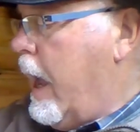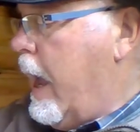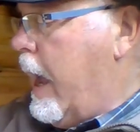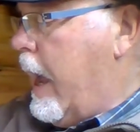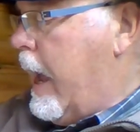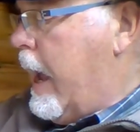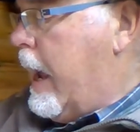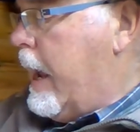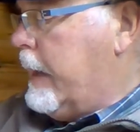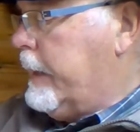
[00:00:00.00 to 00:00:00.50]

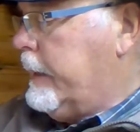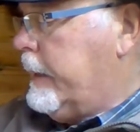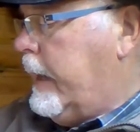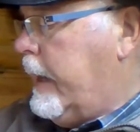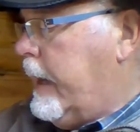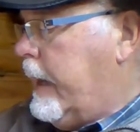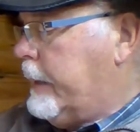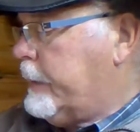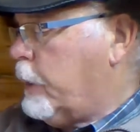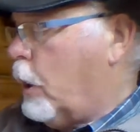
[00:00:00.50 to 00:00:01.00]
and
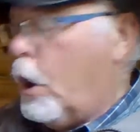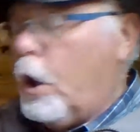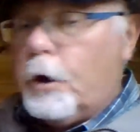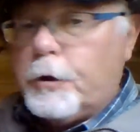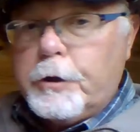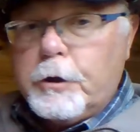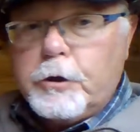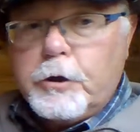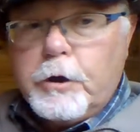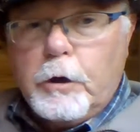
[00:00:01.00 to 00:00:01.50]
it's a
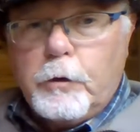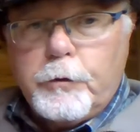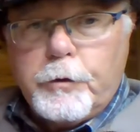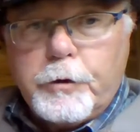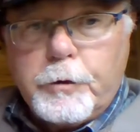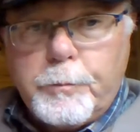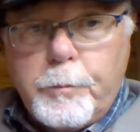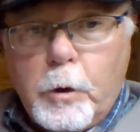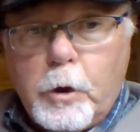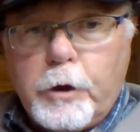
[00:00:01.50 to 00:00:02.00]
Hodder
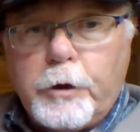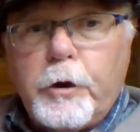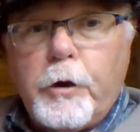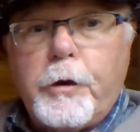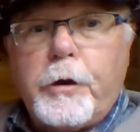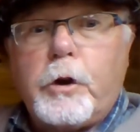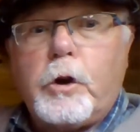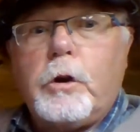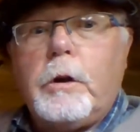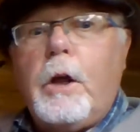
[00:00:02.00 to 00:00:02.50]
children's book,
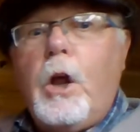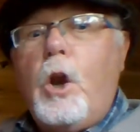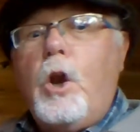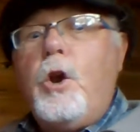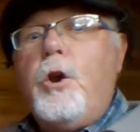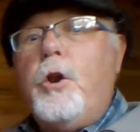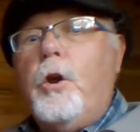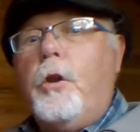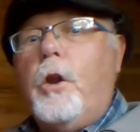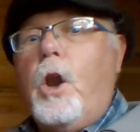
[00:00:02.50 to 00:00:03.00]
another
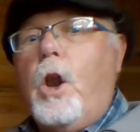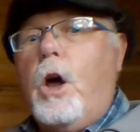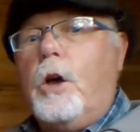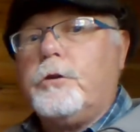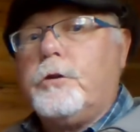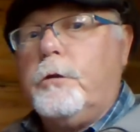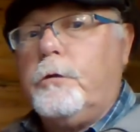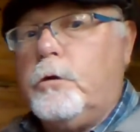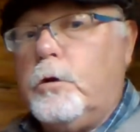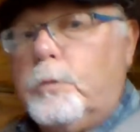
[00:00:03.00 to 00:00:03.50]

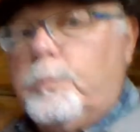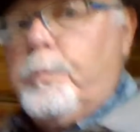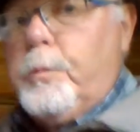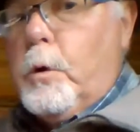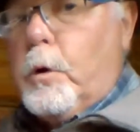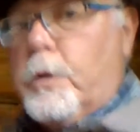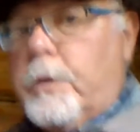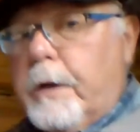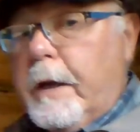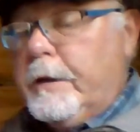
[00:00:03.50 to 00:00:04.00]
lots of good
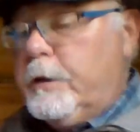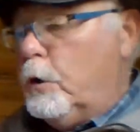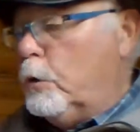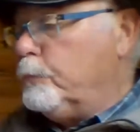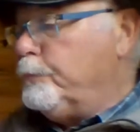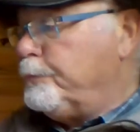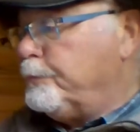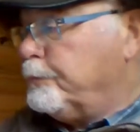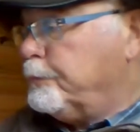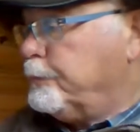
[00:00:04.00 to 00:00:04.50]
books they do.